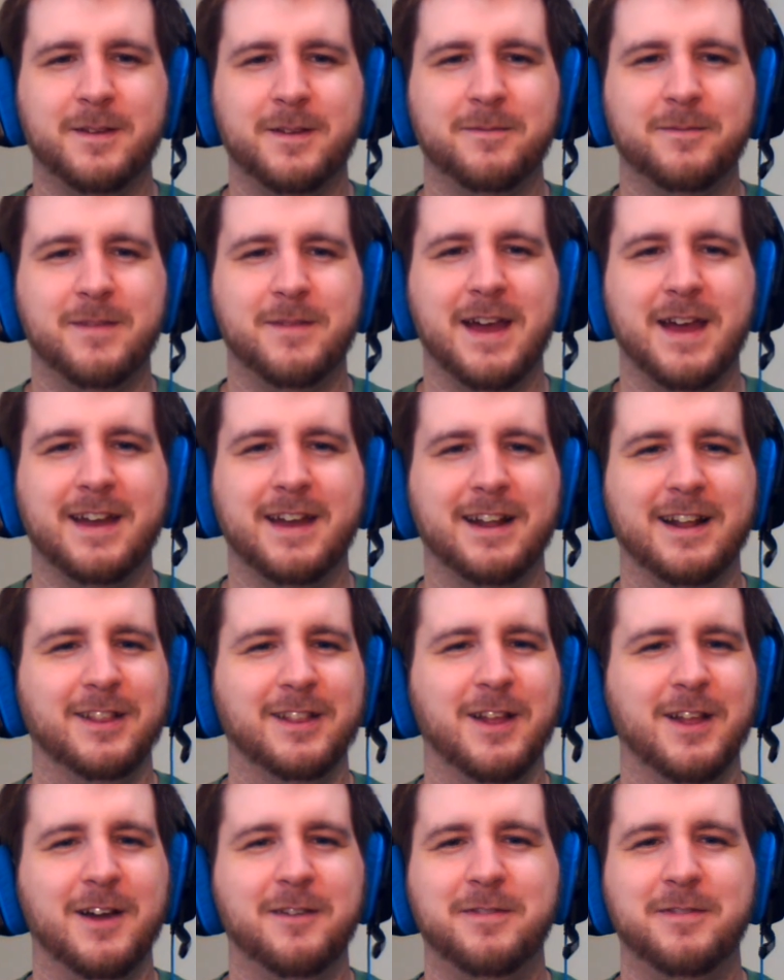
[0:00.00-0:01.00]
Man, I
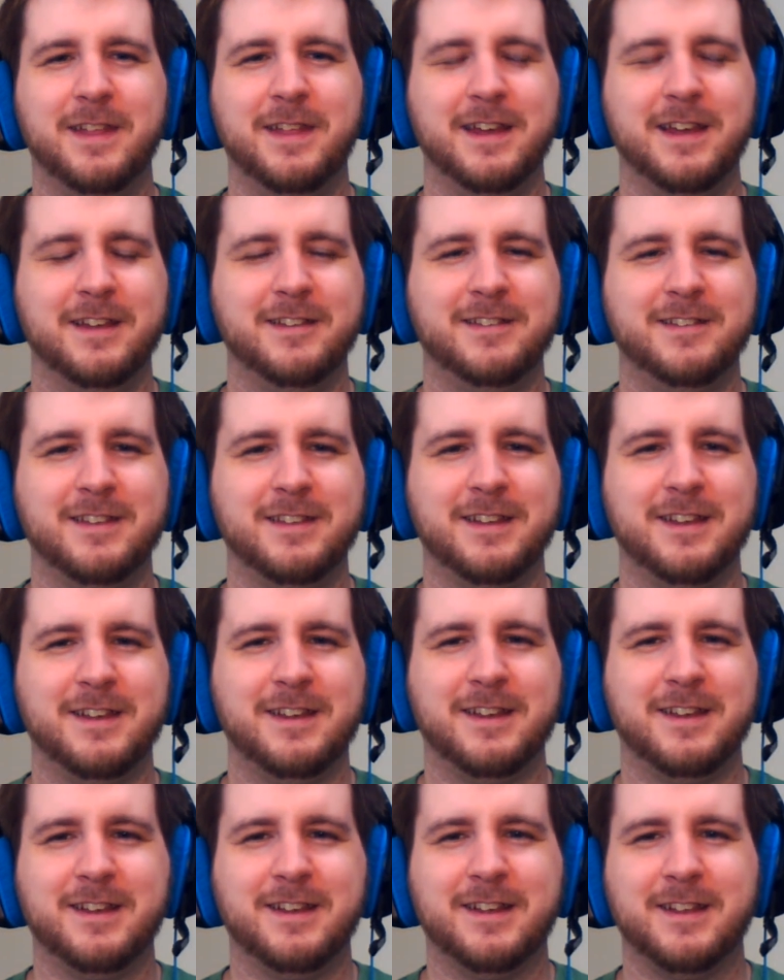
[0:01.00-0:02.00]
love this.
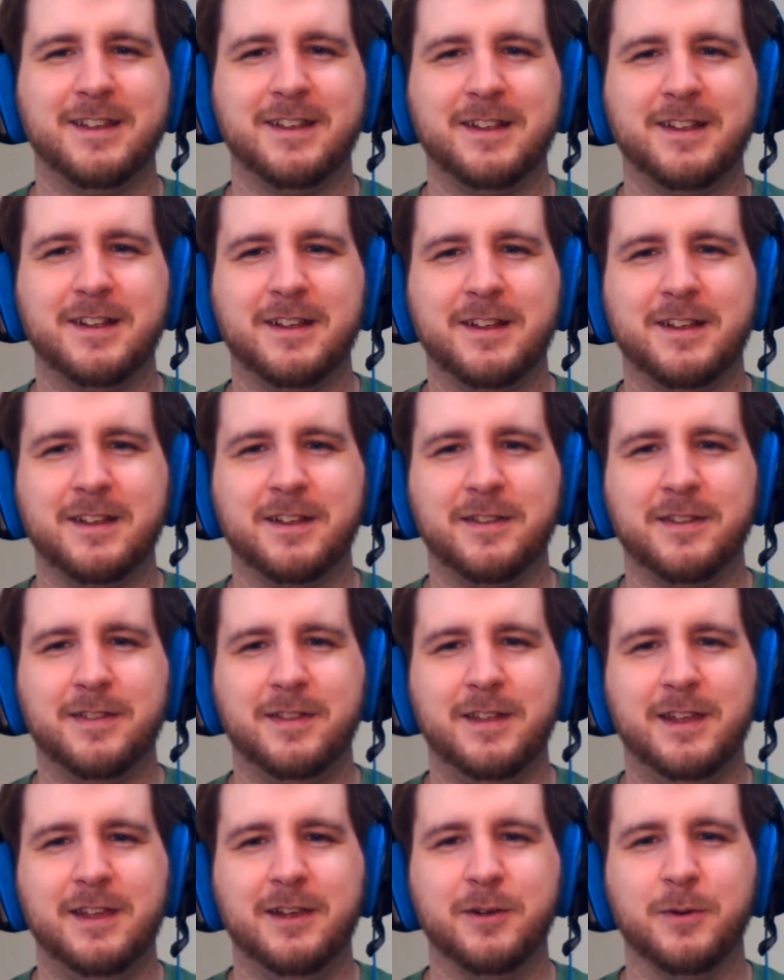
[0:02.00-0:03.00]

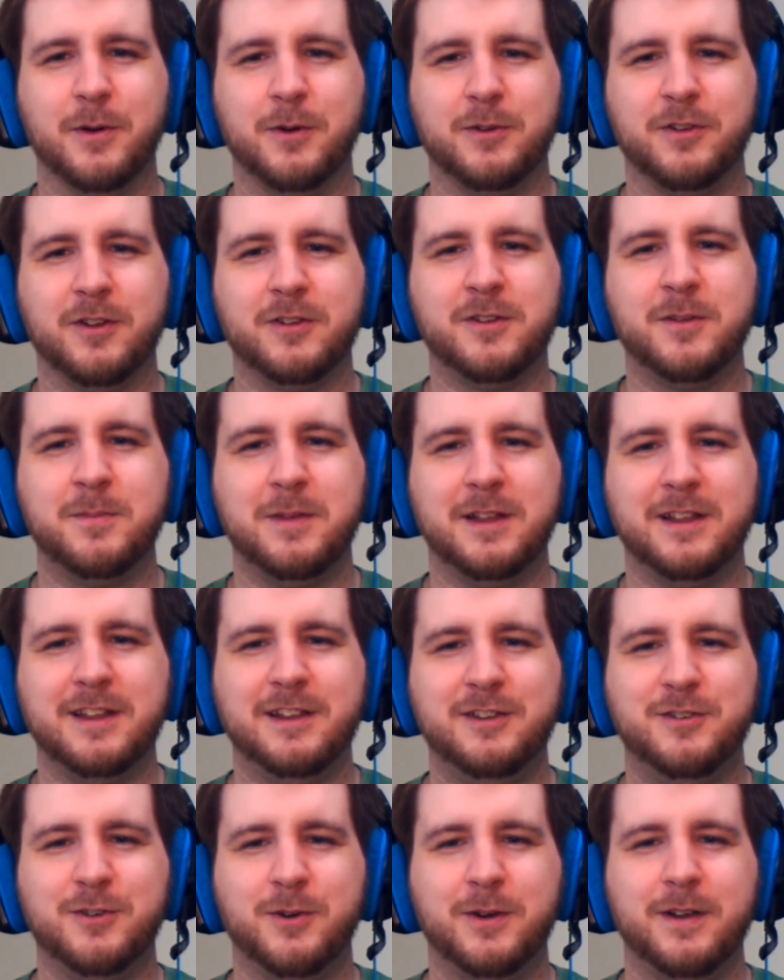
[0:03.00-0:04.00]
The heroes
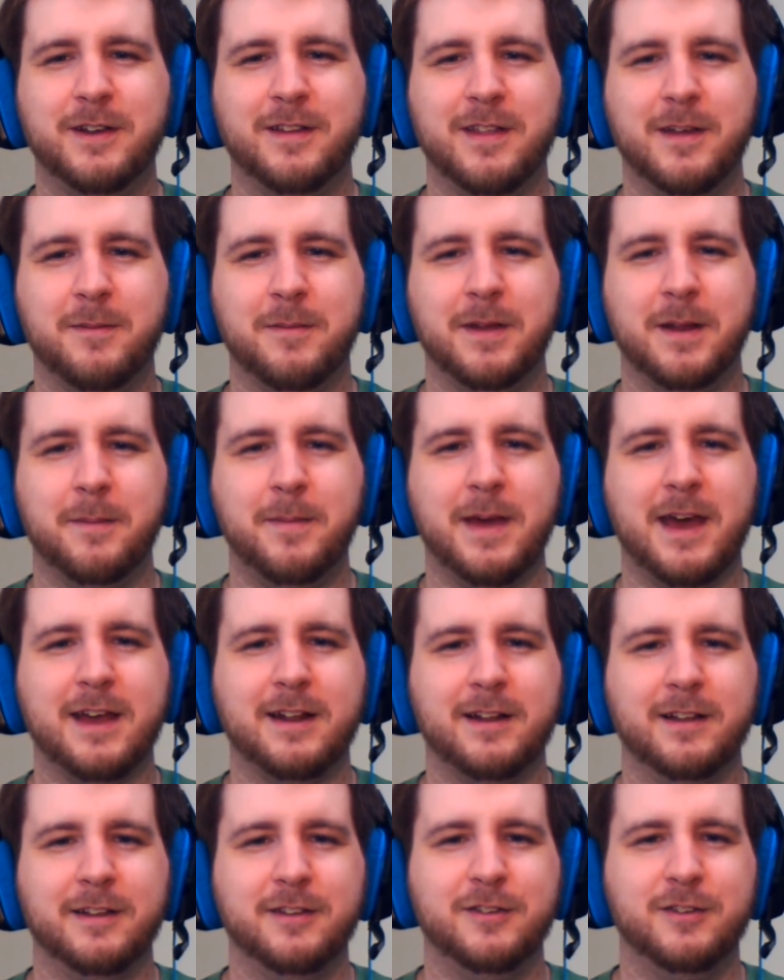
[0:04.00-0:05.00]
ultimately joined them, and a
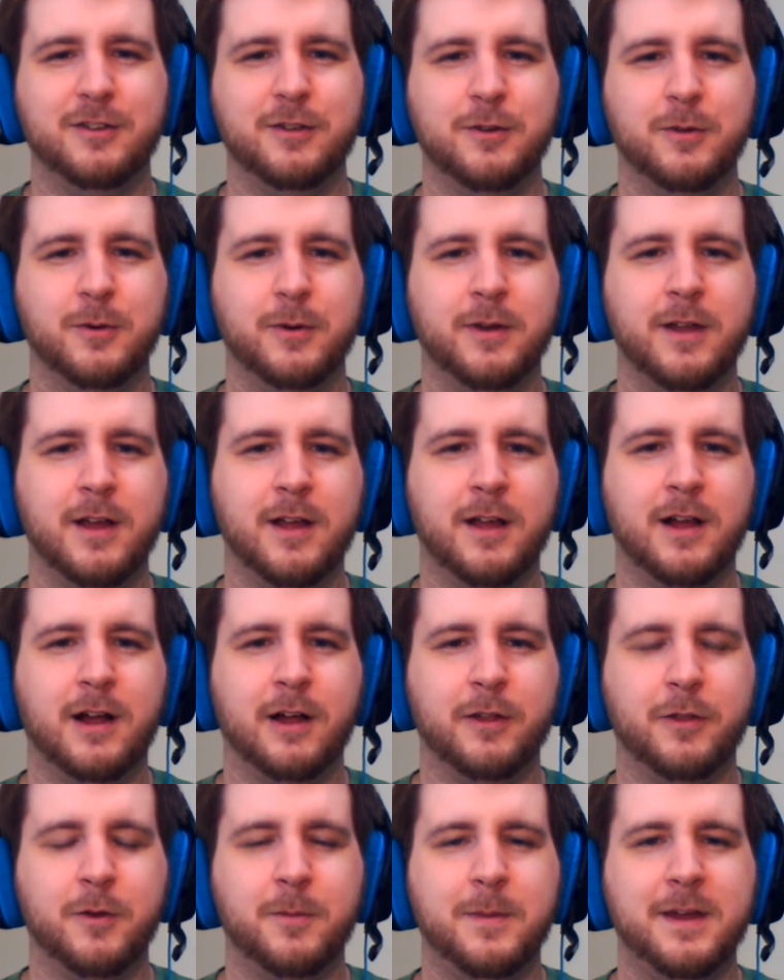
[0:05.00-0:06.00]
battle ensued.
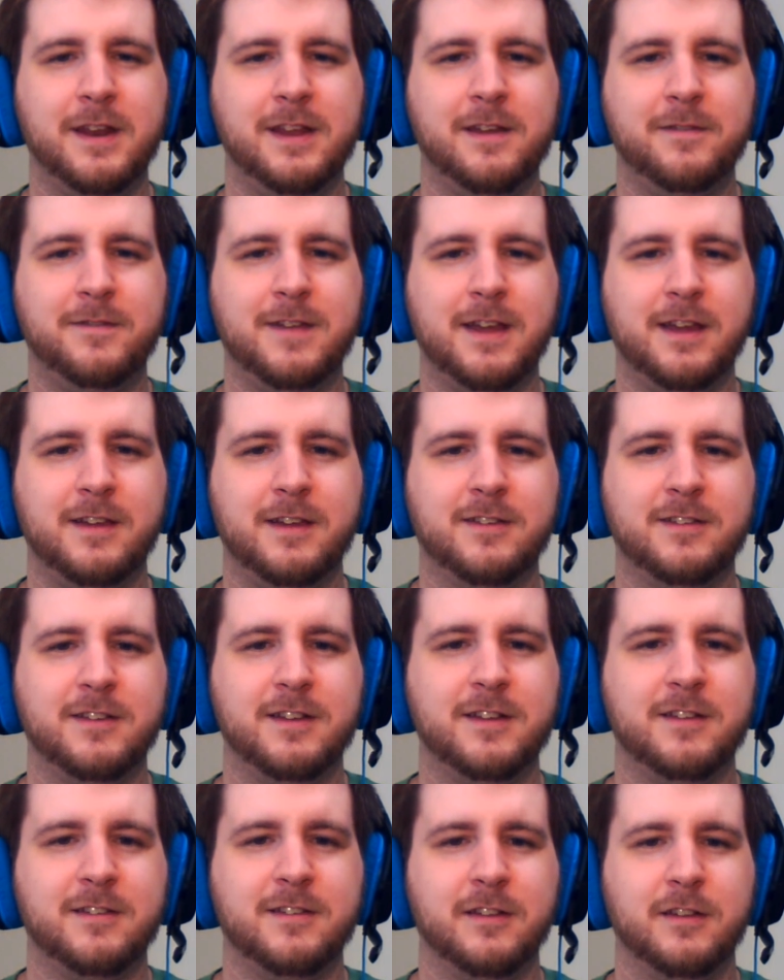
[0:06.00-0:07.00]
Although many of Deka's
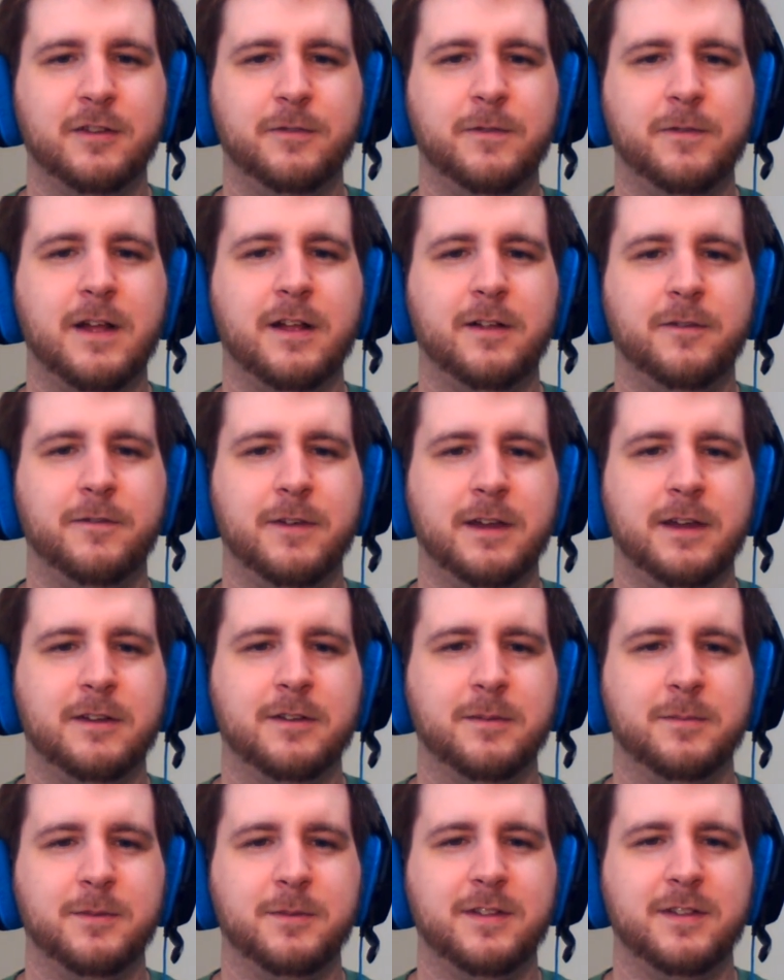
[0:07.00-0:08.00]
citizens fell
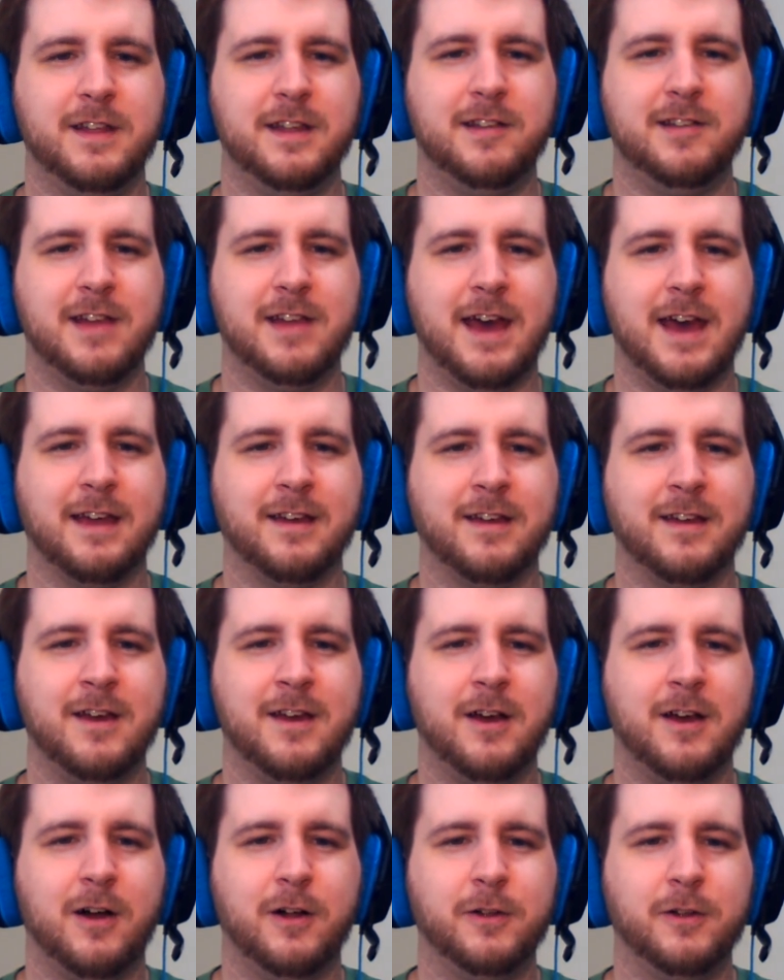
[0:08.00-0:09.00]
victim to the attack,
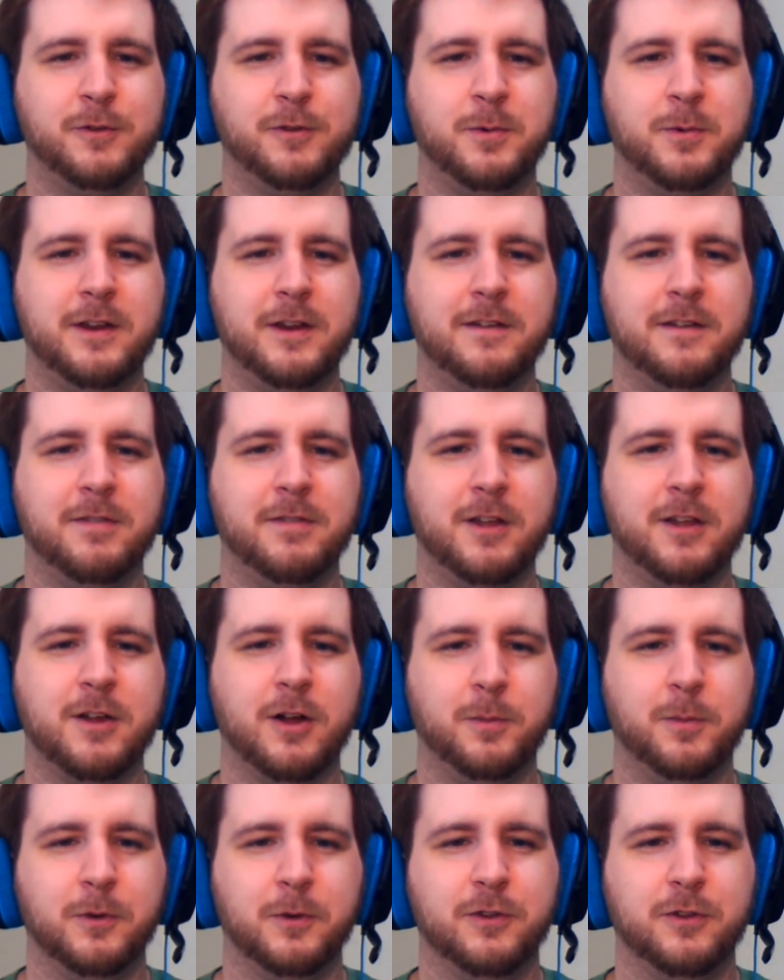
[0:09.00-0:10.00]
all 20 of the
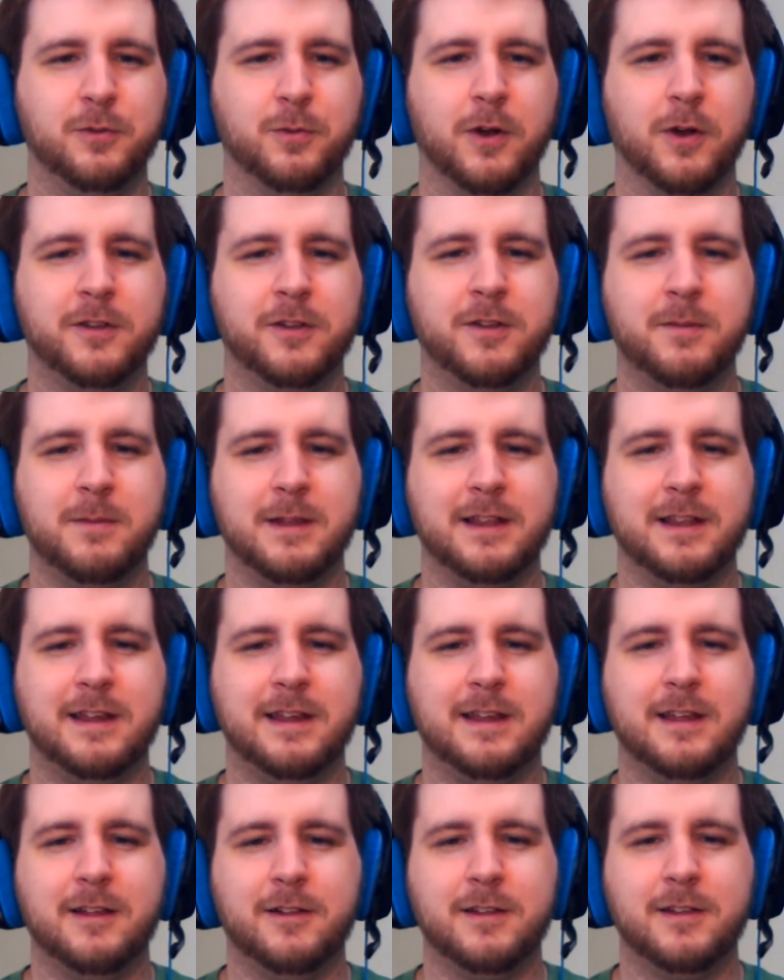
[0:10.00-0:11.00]
culprits were ultimately
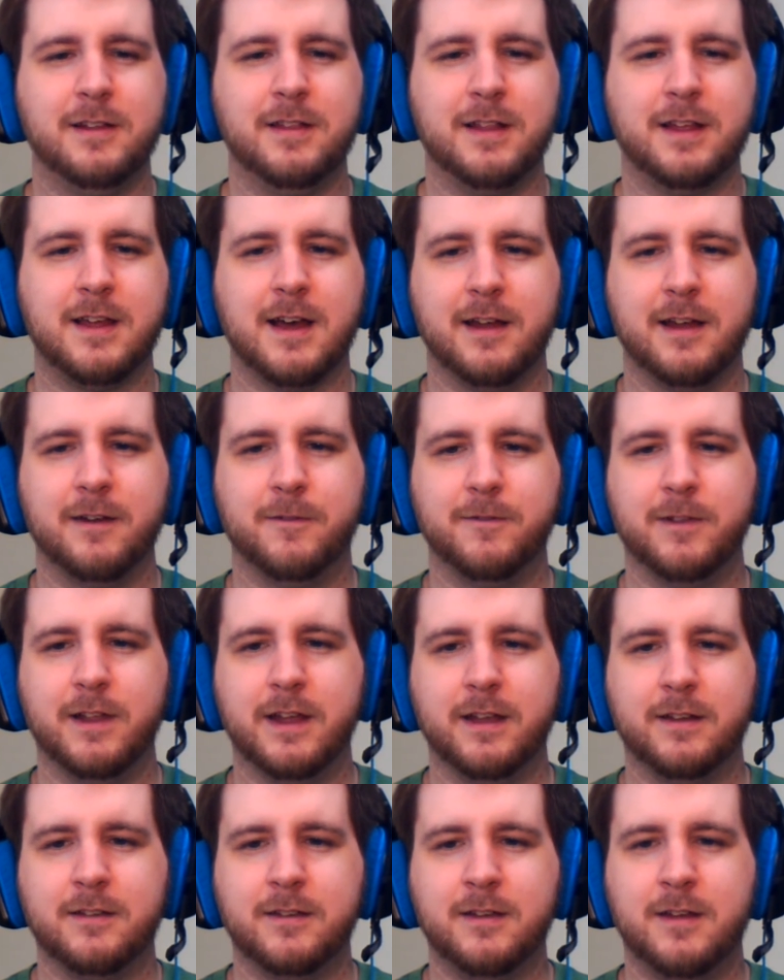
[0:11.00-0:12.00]
killed in the
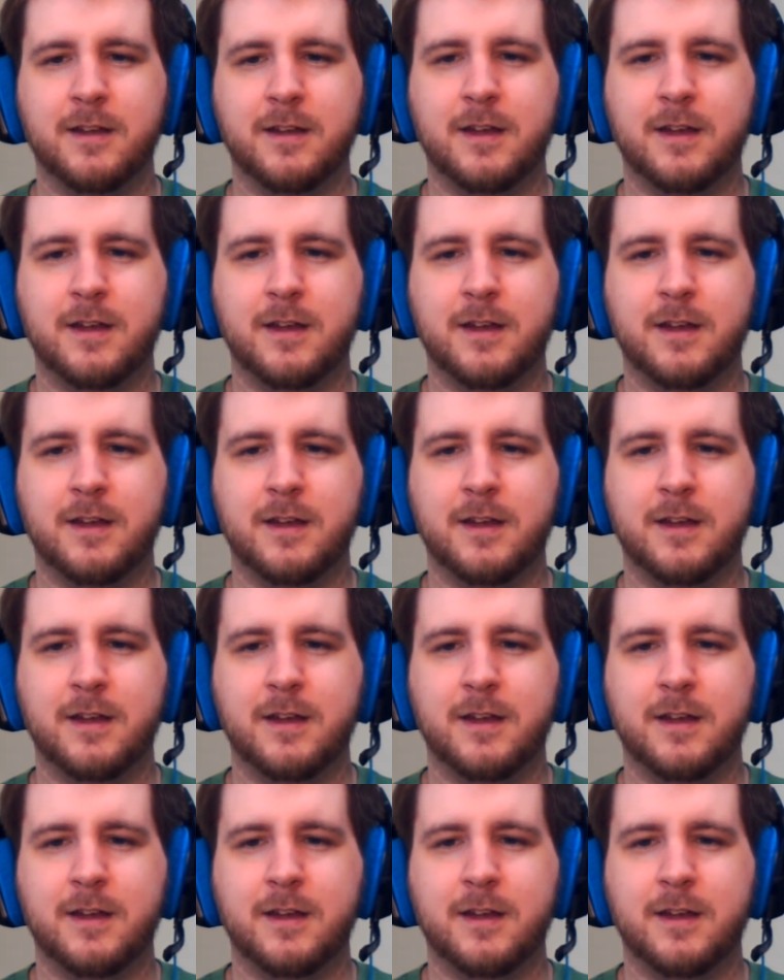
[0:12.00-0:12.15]
conflict.